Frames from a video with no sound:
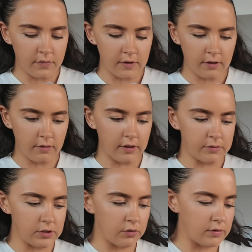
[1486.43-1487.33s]
Don't know why that
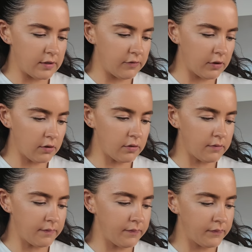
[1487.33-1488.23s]
was so
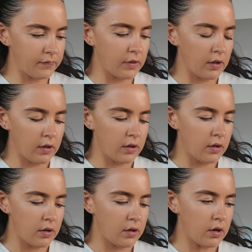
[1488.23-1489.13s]
difficult.
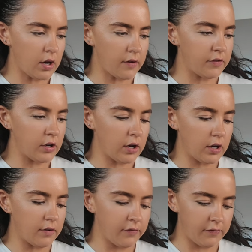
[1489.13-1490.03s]
half and
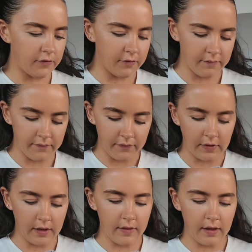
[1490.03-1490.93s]
half
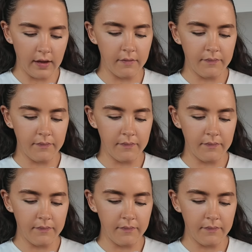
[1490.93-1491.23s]
in there.